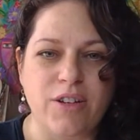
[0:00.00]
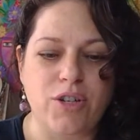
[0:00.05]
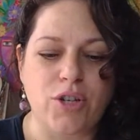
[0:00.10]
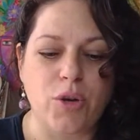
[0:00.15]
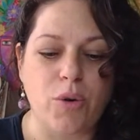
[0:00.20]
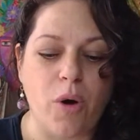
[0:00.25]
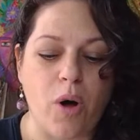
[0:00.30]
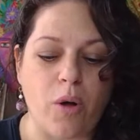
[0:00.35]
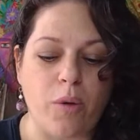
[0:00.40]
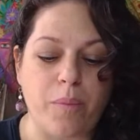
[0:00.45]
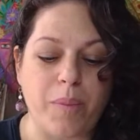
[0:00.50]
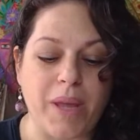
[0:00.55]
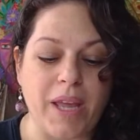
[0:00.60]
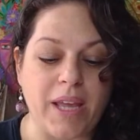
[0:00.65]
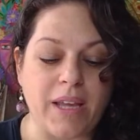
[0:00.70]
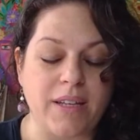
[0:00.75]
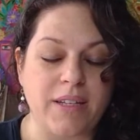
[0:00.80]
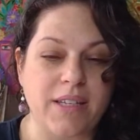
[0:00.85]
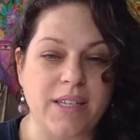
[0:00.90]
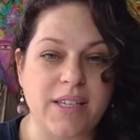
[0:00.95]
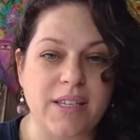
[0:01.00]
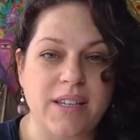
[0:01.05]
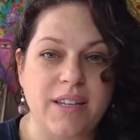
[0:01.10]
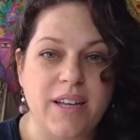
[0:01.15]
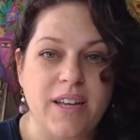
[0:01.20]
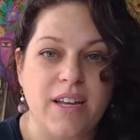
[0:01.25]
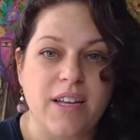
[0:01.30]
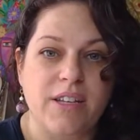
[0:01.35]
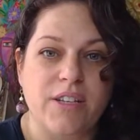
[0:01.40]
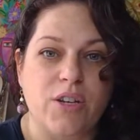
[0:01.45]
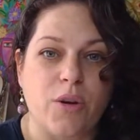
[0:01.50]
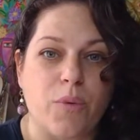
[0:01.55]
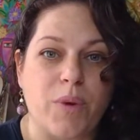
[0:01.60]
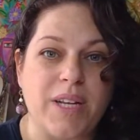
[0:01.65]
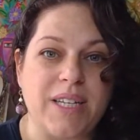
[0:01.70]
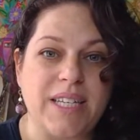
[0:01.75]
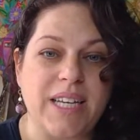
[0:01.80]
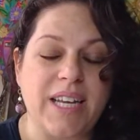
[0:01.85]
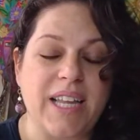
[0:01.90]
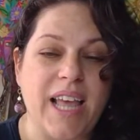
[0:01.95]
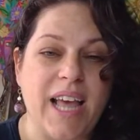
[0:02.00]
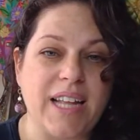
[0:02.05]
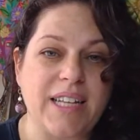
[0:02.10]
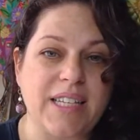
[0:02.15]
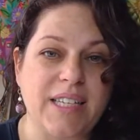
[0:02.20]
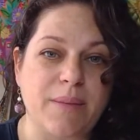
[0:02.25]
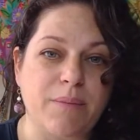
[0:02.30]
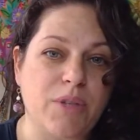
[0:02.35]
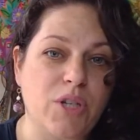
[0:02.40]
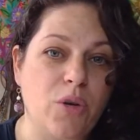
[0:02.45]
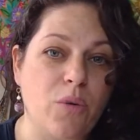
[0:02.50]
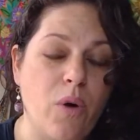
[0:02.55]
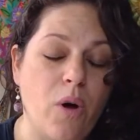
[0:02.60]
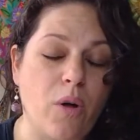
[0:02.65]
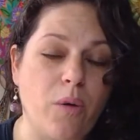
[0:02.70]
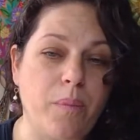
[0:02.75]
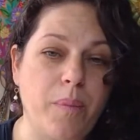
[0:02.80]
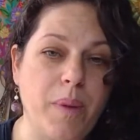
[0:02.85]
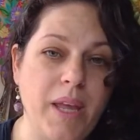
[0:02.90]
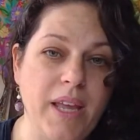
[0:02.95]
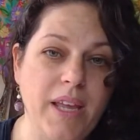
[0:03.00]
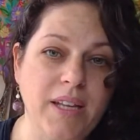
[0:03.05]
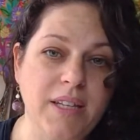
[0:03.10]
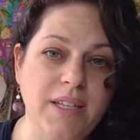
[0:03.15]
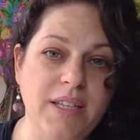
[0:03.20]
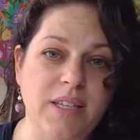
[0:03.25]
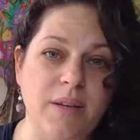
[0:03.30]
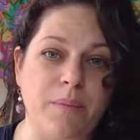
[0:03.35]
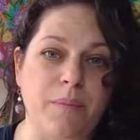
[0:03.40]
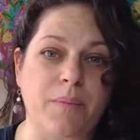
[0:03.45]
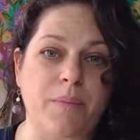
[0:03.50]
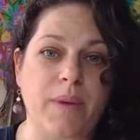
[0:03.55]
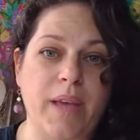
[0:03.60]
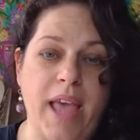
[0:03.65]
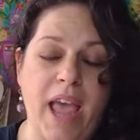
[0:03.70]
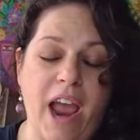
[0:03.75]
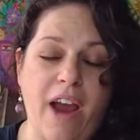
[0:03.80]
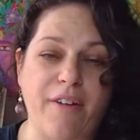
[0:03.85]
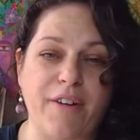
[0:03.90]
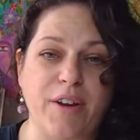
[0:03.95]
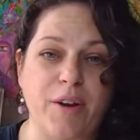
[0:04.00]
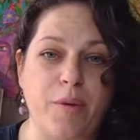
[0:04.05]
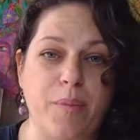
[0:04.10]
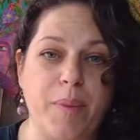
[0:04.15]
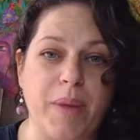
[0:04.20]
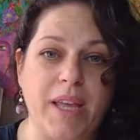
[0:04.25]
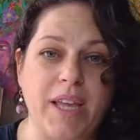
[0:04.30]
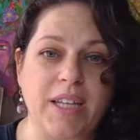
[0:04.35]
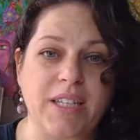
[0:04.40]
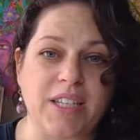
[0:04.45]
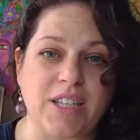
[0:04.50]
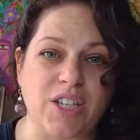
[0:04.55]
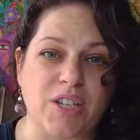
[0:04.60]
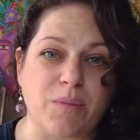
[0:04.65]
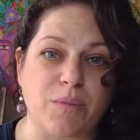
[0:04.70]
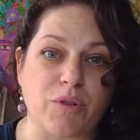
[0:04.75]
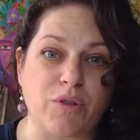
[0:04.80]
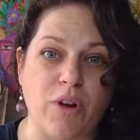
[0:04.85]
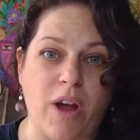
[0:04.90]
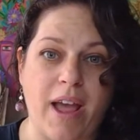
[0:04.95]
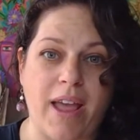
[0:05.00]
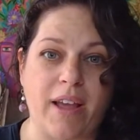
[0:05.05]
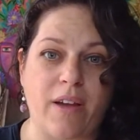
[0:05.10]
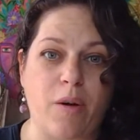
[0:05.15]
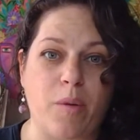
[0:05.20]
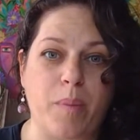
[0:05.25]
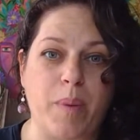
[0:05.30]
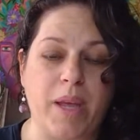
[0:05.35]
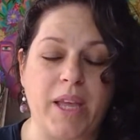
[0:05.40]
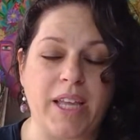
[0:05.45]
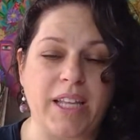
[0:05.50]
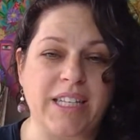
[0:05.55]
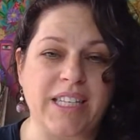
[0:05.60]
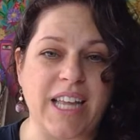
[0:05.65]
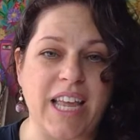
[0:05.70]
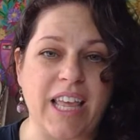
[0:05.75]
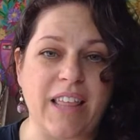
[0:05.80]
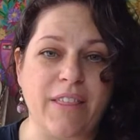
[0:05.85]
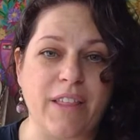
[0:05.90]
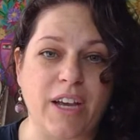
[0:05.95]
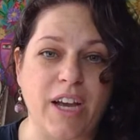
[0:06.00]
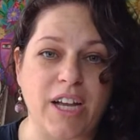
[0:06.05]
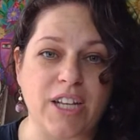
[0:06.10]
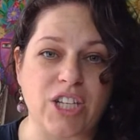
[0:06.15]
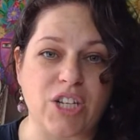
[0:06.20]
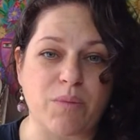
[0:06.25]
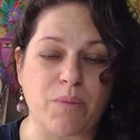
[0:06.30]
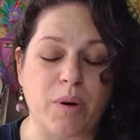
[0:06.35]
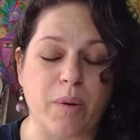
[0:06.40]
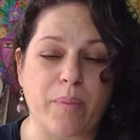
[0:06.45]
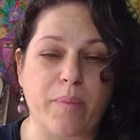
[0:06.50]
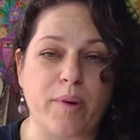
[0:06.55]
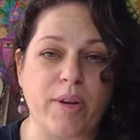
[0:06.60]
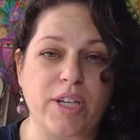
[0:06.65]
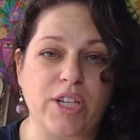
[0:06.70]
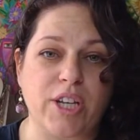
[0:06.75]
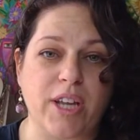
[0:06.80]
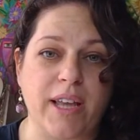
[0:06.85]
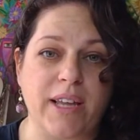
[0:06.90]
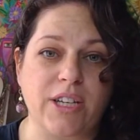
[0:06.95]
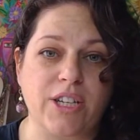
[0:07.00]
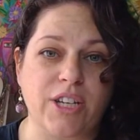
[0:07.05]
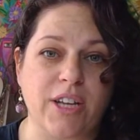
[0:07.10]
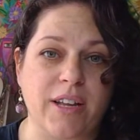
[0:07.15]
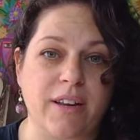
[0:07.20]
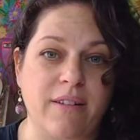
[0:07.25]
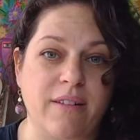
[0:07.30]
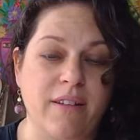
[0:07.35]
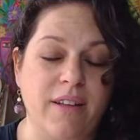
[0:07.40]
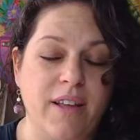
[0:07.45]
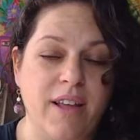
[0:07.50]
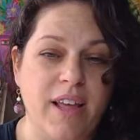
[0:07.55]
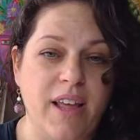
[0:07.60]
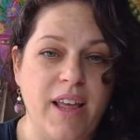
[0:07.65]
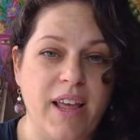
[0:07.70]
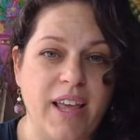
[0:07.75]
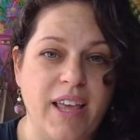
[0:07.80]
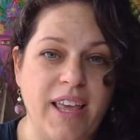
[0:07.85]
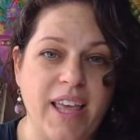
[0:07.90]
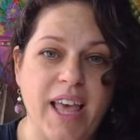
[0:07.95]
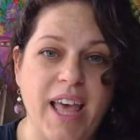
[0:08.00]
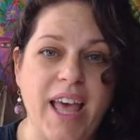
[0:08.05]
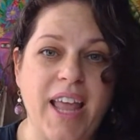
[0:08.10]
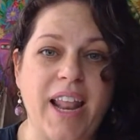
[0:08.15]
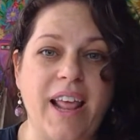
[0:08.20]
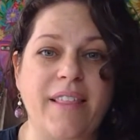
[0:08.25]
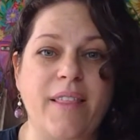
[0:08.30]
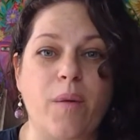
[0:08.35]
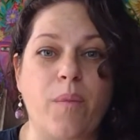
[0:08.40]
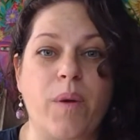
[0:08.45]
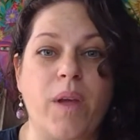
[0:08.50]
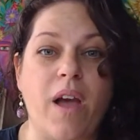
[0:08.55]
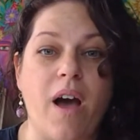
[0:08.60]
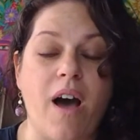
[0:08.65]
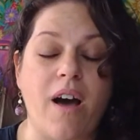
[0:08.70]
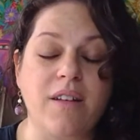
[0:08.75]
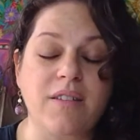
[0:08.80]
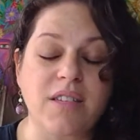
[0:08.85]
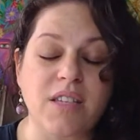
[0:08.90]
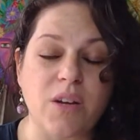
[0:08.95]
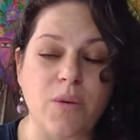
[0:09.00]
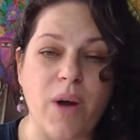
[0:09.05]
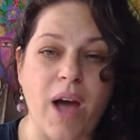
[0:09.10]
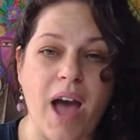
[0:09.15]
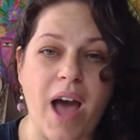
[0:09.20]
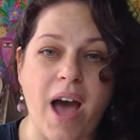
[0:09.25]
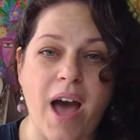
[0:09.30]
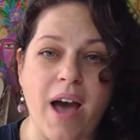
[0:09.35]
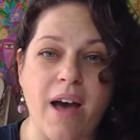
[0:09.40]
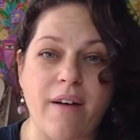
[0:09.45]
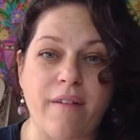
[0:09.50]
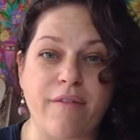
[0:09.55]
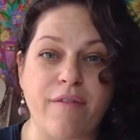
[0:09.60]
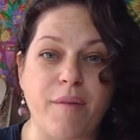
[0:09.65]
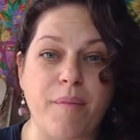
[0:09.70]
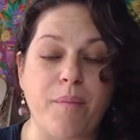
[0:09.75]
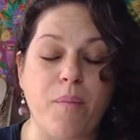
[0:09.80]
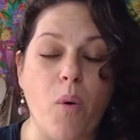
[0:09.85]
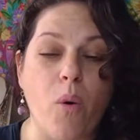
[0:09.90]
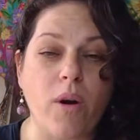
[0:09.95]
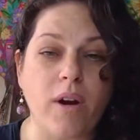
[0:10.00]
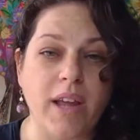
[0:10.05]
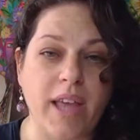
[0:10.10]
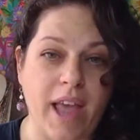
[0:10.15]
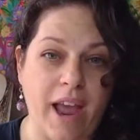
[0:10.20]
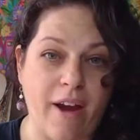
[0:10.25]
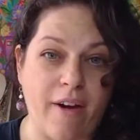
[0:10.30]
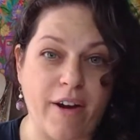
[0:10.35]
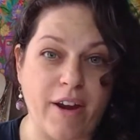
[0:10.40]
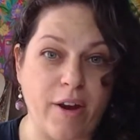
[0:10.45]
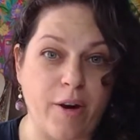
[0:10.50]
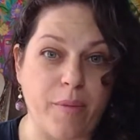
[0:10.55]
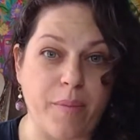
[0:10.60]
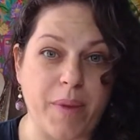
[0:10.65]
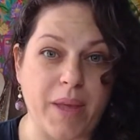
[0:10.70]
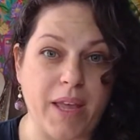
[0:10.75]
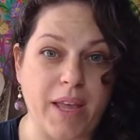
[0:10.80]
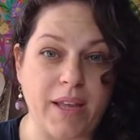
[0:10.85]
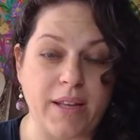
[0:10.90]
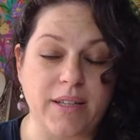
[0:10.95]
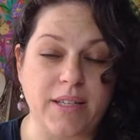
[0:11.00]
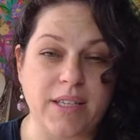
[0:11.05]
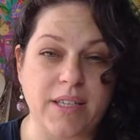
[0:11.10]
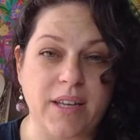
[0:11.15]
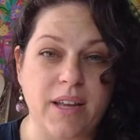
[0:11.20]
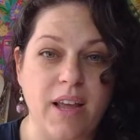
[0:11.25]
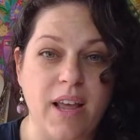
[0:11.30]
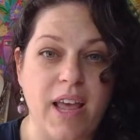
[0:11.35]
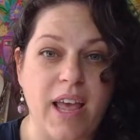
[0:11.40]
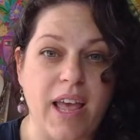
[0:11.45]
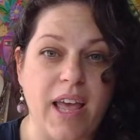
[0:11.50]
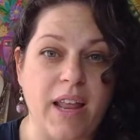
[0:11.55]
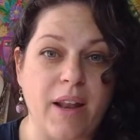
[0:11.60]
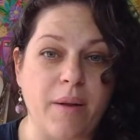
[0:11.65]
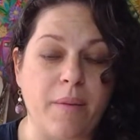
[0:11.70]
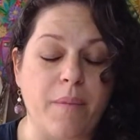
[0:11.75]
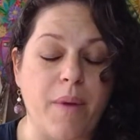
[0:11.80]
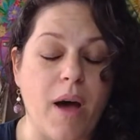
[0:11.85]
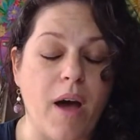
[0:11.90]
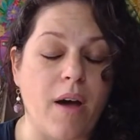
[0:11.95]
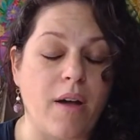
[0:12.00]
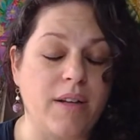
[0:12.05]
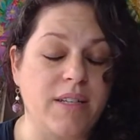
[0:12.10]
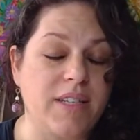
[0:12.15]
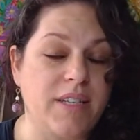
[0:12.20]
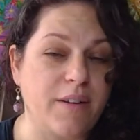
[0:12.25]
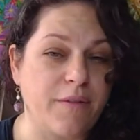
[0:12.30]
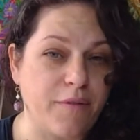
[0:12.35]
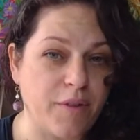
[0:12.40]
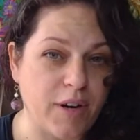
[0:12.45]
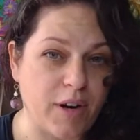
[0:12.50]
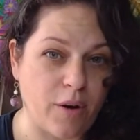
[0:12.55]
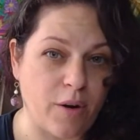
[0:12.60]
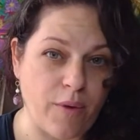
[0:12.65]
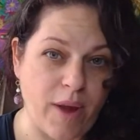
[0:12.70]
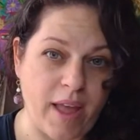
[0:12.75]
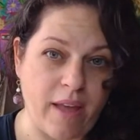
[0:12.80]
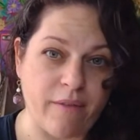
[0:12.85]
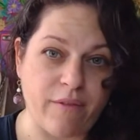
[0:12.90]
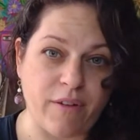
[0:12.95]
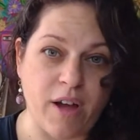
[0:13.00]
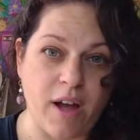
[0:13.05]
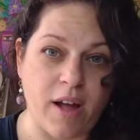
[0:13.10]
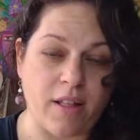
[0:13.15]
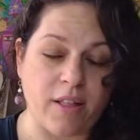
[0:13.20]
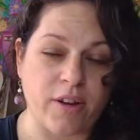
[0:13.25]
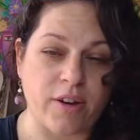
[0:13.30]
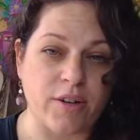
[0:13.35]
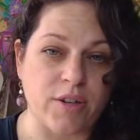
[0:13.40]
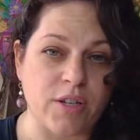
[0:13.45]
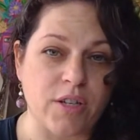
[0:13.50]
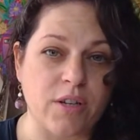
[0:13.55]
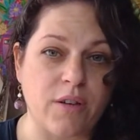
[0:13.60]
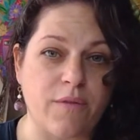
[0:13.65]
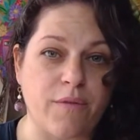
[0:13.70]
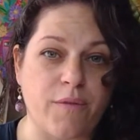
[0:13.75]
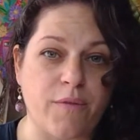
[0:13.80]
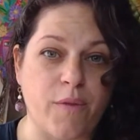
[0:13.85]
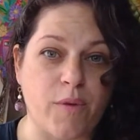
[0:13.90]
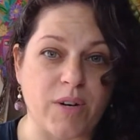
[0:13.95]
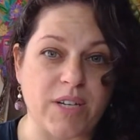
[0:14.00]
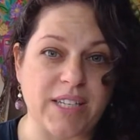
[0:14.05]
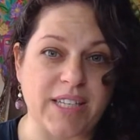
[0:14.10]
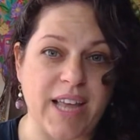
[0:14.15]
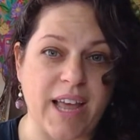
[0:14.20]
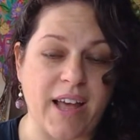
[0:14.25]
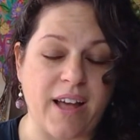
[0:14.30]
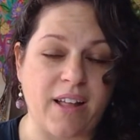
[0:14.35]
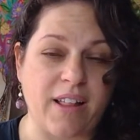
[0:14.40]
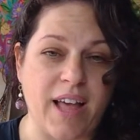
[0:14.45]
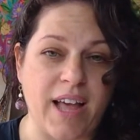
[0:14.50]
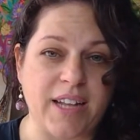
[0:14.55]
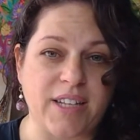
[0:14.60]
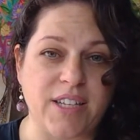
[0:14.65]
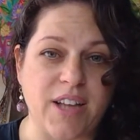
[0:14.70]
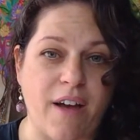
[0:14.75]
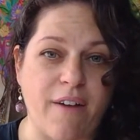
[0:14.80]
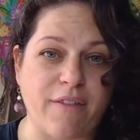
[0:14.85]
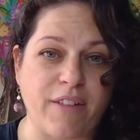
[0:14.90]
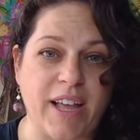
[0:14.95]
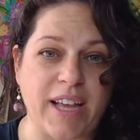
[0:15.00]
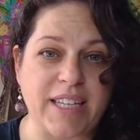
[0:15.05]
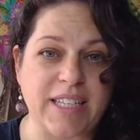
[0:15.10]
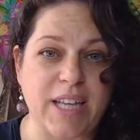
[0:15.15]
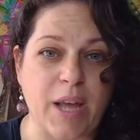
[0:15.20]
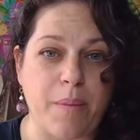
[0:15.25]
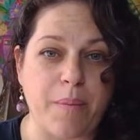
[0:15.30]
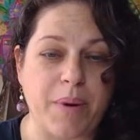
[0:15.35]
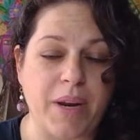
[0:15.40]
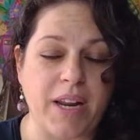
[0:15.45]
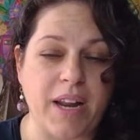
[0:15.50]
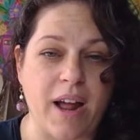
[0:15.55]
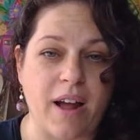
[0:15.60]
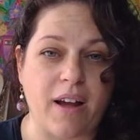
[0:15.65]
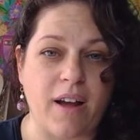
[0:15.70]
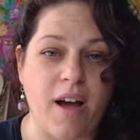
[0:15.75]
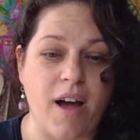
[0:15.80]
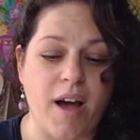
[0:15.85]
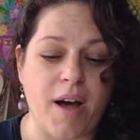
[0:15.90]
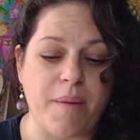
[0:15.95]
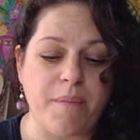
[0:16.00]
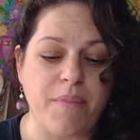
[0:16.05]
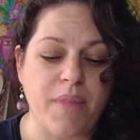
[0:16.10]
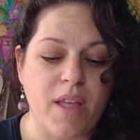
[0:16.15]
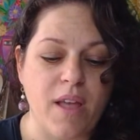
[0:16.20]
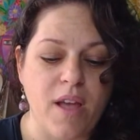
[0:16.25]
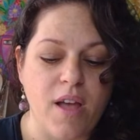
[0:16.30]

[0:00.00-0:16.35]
two hole beads. So we did get some two hole beads, some carrier beads and some triangle beads in the customer appreciation kit. And then we also have more carrier beads in a different array of colors for sale at softflexcompany.com.